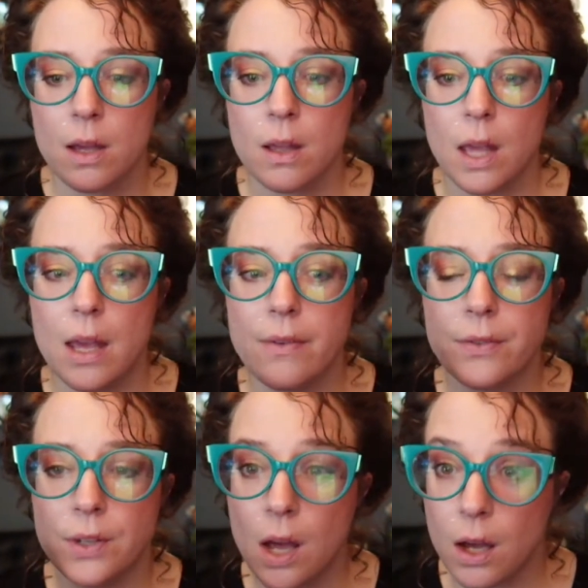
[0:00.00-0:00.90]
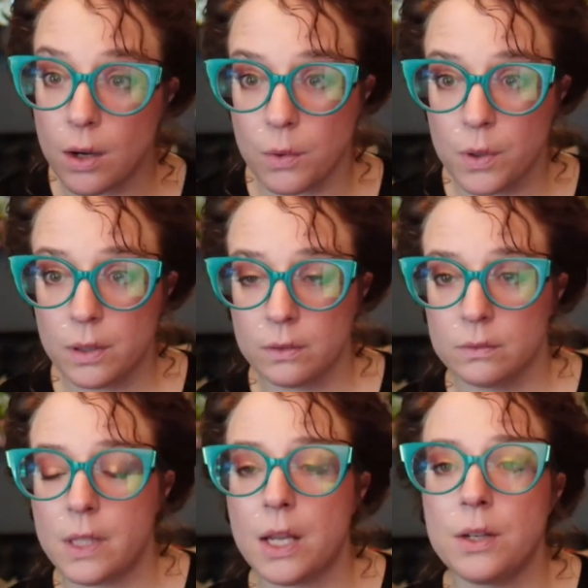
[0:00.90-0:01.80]
If no,
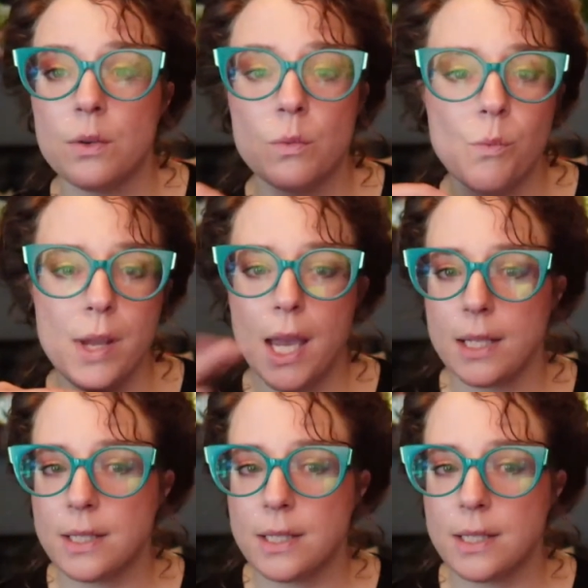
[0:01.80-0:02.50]
then we get